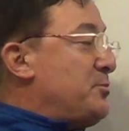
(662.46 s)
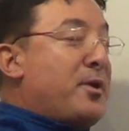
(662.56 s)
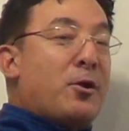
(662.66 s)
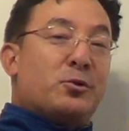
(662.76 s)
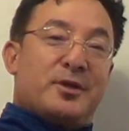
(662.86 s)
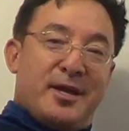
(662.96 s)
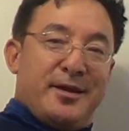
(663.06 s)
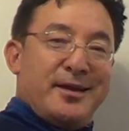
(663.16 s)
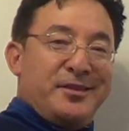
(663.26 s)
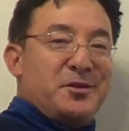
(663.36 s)
boat
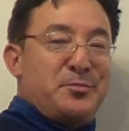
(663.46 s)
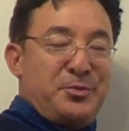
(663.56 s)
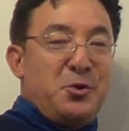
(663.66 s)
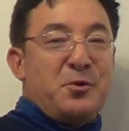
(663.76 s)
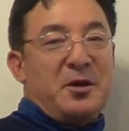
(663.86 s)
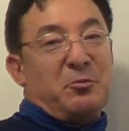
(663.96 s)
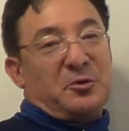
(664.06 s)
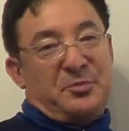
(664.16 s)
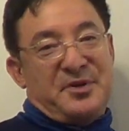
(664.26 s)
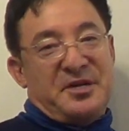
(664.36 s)
and the buoy
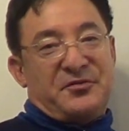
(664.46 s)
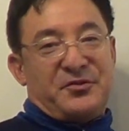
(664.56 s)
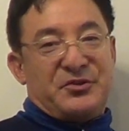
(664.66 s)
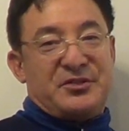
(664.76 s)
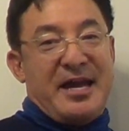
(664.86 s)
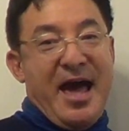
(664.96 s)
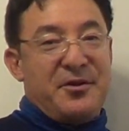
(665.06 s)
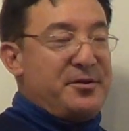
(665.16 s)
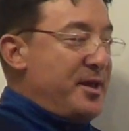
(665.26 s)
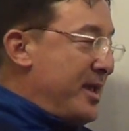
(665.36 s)
will be for
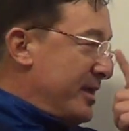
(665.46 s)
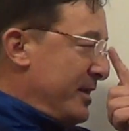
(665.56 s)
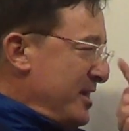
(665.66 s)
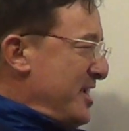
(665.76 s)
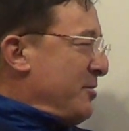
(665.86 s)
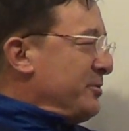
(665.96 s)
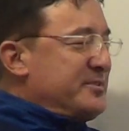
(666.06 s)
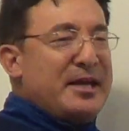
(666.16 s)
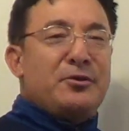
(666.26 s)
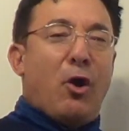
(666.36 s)
Saturday. We
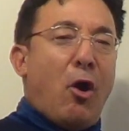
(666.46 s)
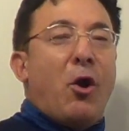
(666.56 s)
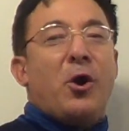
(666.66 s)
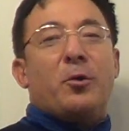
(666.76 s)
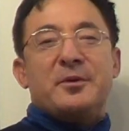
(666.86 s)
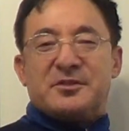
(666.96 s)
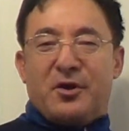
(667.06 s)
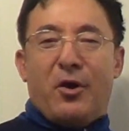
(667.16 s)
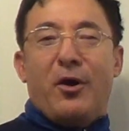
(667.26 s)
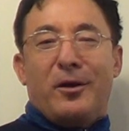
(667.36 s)
tend to always
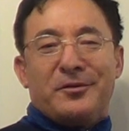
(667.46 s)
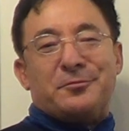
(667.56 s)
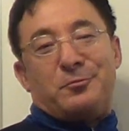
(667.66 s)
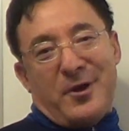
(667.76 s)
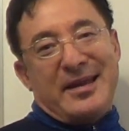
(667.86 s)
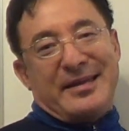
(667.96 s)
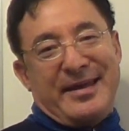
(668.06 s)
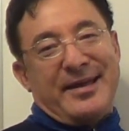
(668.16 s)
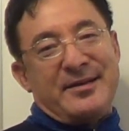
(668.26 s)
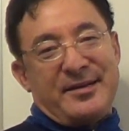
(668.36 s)
call the
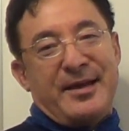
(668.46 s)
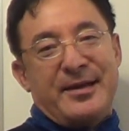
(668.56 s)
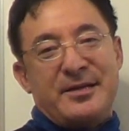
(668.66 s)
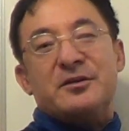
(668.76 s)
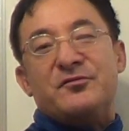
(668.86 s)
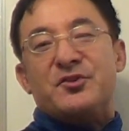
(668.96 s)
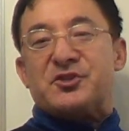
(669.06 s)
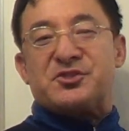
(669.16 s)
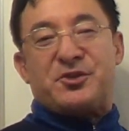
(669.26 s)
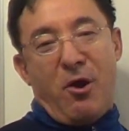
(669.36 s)
right-hand end of the
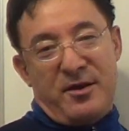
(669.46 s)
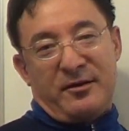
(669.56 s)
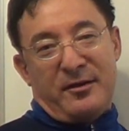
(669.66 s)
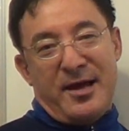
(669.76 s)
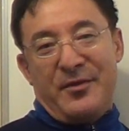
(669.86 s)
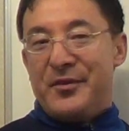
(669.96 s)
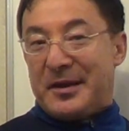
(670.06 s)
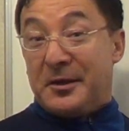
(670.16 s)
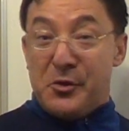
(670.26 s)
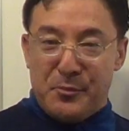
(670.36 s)
starting line the
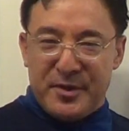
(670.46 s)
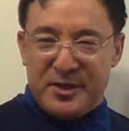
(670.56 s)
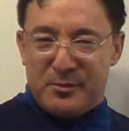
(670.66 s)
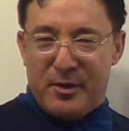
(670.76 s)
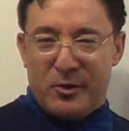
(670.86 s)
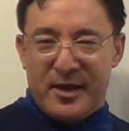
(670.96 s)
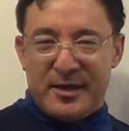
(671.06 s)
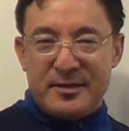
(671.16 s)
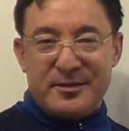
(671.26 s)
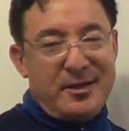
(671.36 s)
committee boat
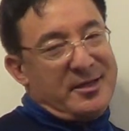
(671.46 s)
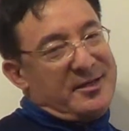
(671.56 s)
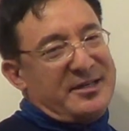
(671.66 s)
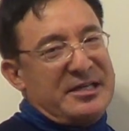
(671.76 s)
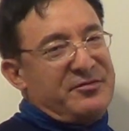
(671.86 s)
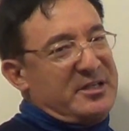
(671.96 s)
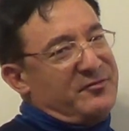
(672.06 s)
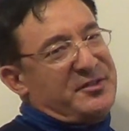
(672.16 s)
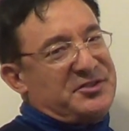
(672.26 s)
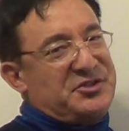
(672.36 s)
end, even
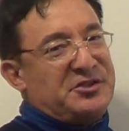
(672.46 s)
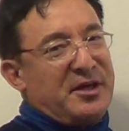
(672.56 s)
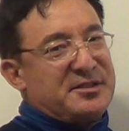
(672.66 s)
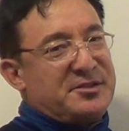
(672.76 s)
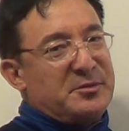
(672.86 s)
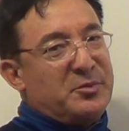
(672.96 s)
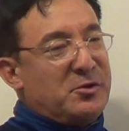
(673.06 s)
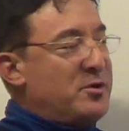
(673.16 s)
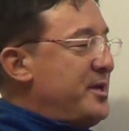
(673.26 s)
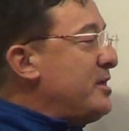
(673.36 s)
if it's just a
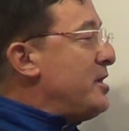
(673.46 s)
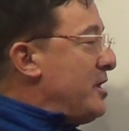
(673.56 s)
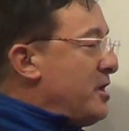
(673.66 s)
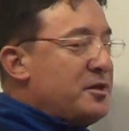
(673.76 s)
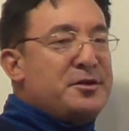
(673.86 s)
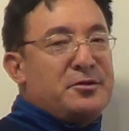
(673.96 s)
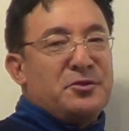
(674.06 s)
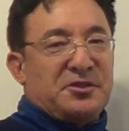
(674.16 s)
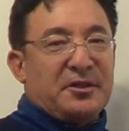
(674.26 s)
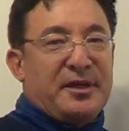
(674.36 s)
buoy.
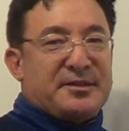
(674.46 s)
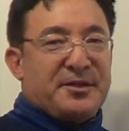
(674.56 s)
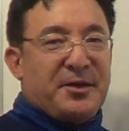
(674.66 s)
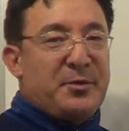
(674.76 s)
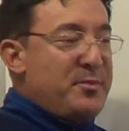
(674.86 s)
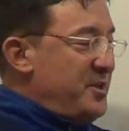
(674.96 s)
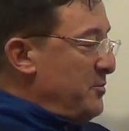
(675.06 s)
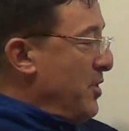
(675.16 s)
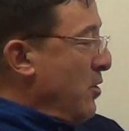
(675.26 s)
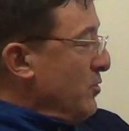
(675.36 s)
Usually it's a committee
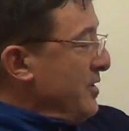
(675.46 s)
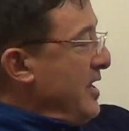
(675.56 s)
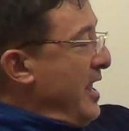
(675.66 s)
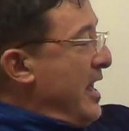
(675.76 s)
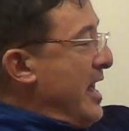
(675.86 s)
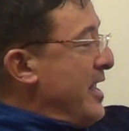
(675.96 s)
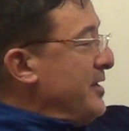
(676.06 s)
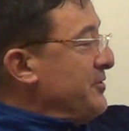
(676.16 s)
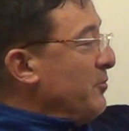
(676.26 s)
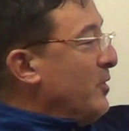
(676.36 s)
boat.
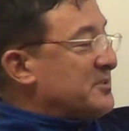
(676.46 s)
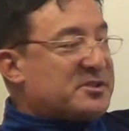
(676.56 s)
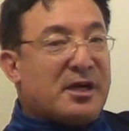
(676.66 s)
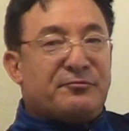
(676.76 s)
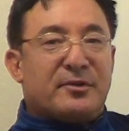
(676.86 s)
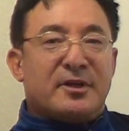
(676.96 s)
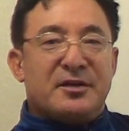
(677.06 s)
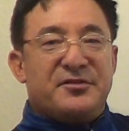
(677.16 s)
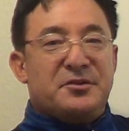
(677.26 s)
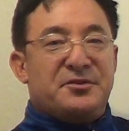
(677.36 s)
And what several
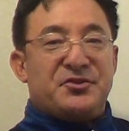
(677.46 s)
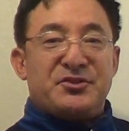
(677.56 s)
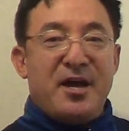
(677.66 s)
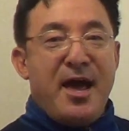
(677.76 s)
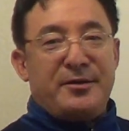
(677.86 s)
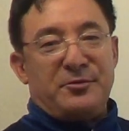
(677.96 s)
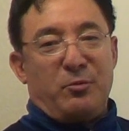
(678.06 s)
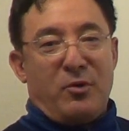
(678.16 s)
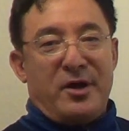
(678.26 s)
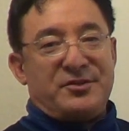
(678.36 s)
of you decided
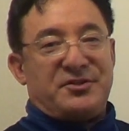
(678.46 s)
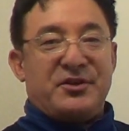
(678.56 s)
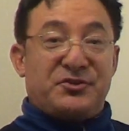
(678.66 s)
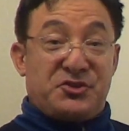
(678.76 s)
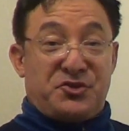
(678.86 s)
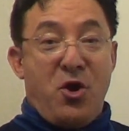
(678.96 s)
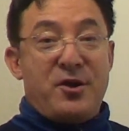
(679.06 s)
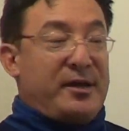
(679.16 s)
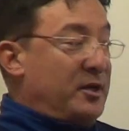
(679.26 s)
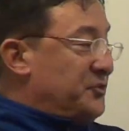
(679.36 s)
was that
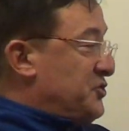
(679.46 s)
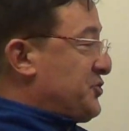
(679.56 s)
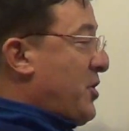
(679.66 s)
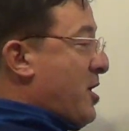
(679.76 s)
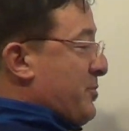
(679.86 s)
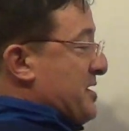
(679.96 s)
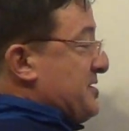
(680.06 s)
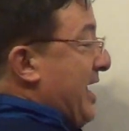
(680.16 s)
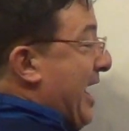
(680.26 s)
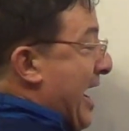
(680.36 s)
starting on starboard
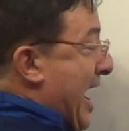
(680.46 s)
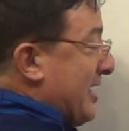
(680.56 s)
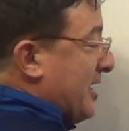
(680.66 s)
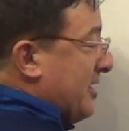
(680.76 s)
tack